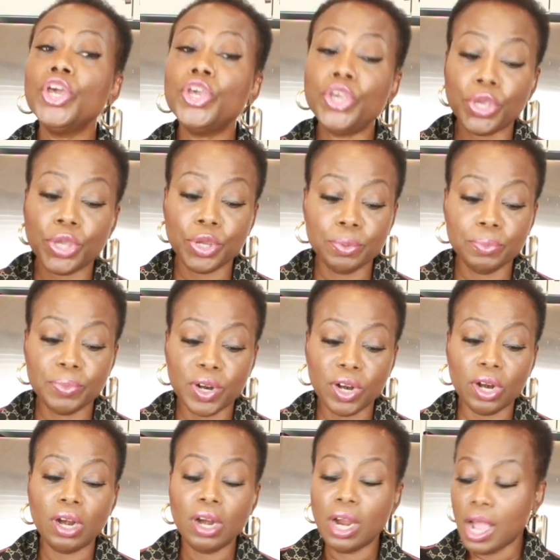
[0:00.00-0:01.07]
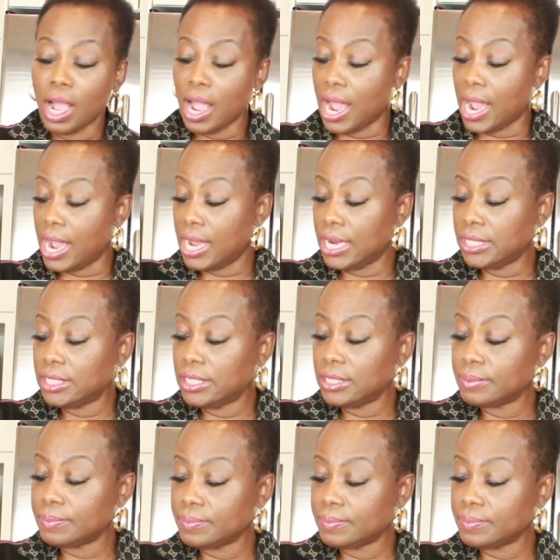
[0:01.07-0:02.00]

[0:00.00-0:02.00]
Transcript: cucumber and